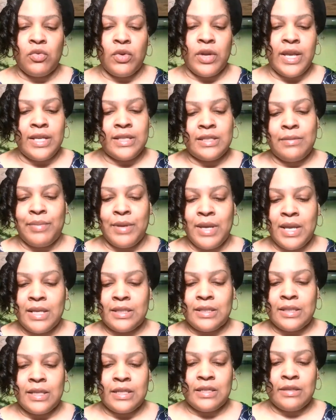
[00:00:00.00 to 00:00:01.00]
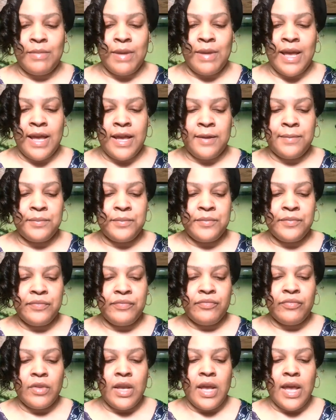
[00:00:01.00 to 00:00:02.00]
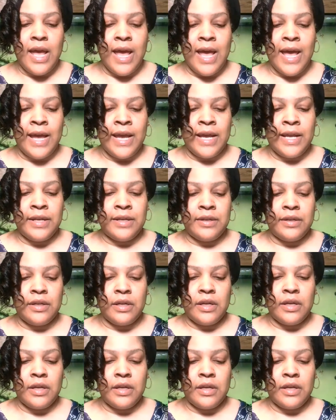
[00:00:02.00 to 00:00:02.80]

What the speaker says: he's a businessman. And